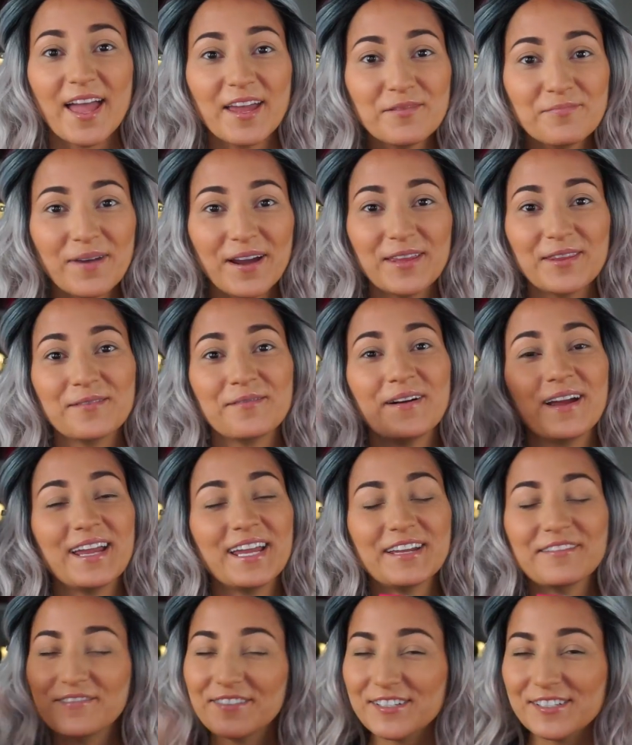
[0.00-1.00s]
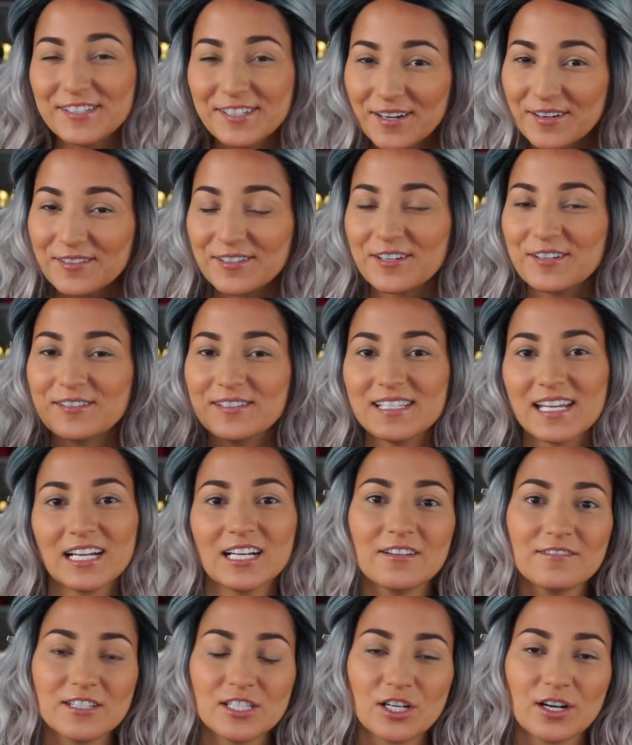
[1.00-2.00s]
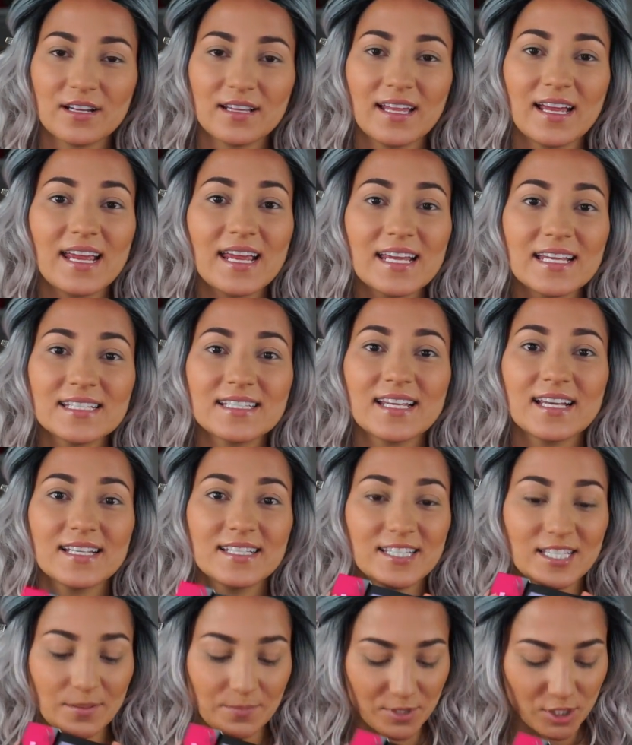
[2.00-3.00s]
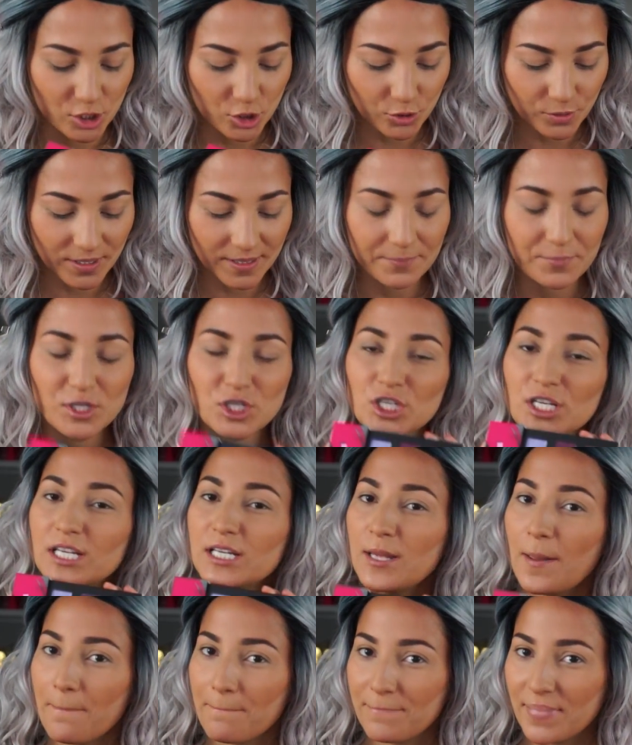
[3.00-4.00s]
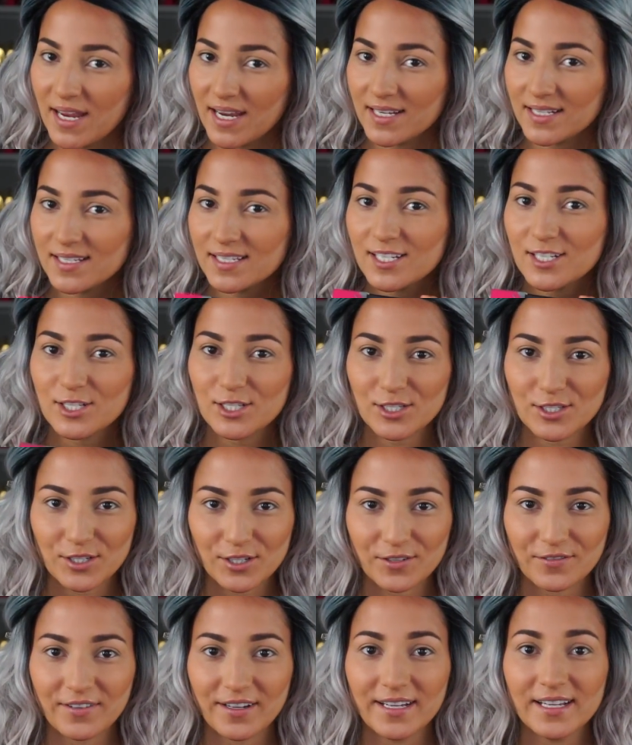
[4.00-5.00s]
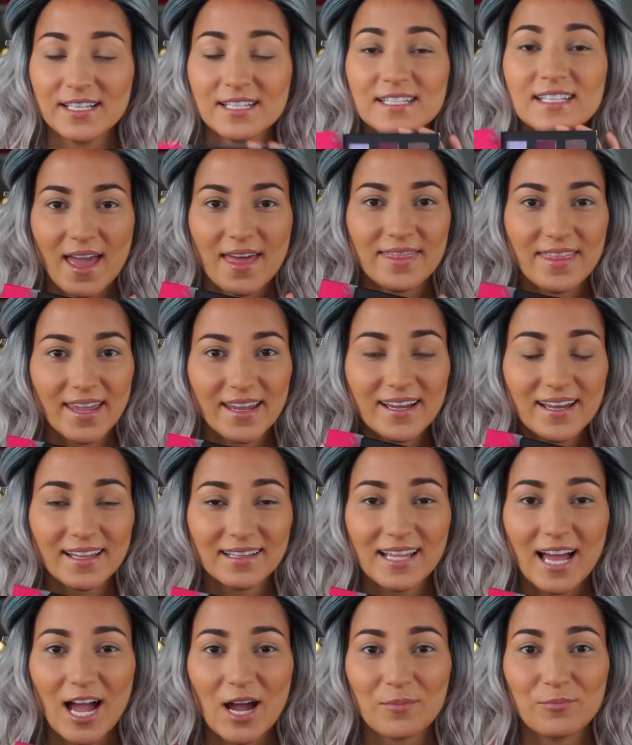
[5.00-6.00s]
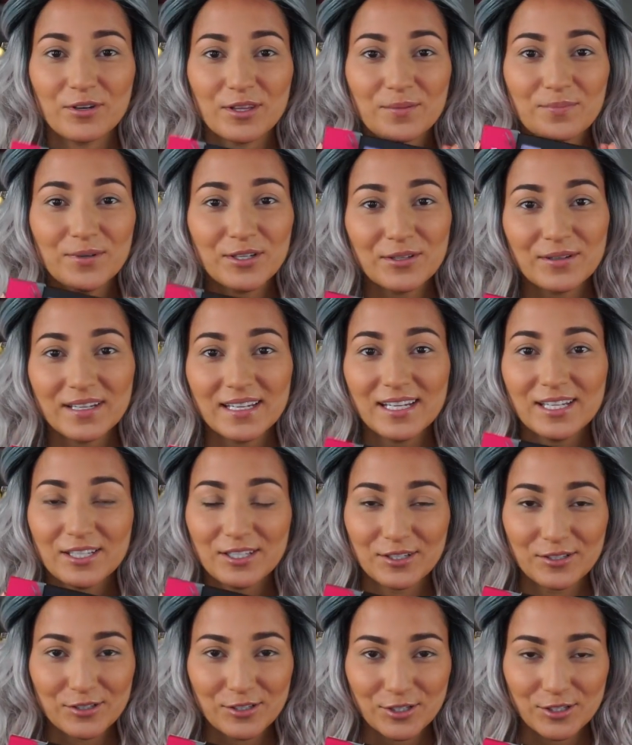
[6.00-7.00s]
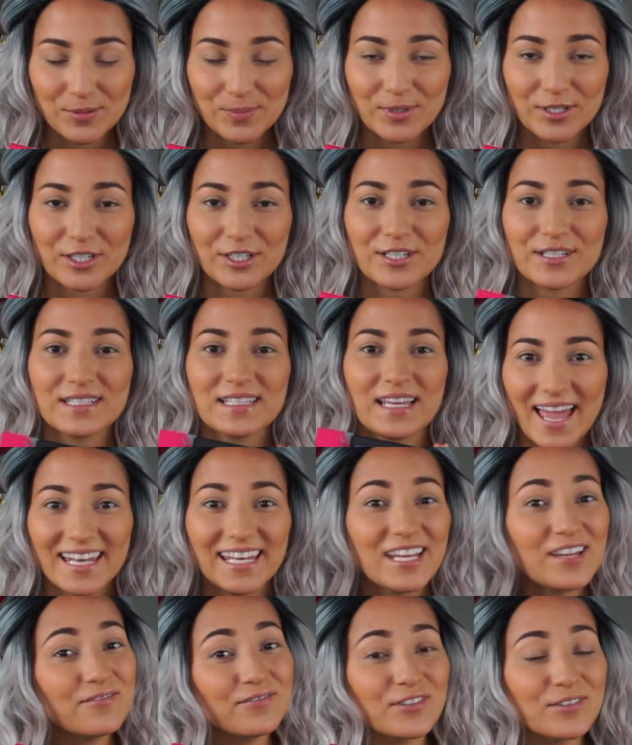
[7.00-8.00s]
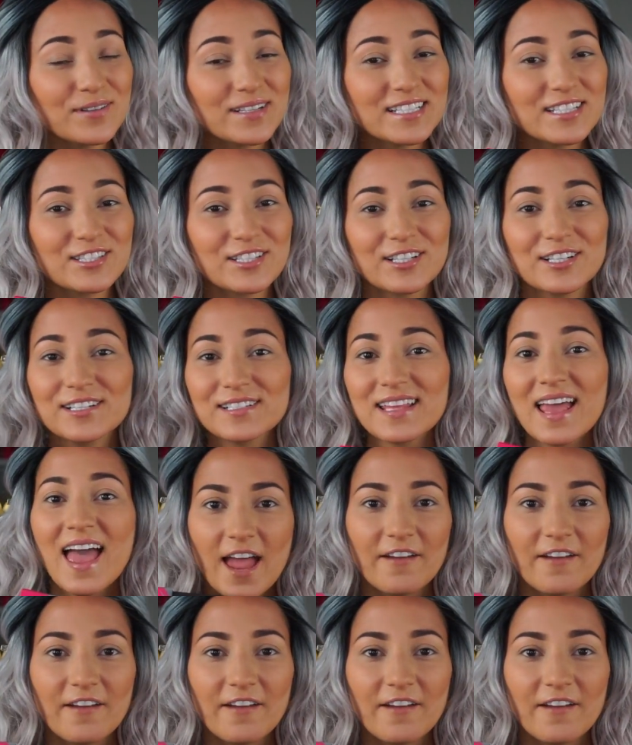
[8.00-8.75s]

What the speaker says: And by the way, if you don't know, Deck of Scarlet is a subscription-based service, and they collab with beauty YouTubers and influencers.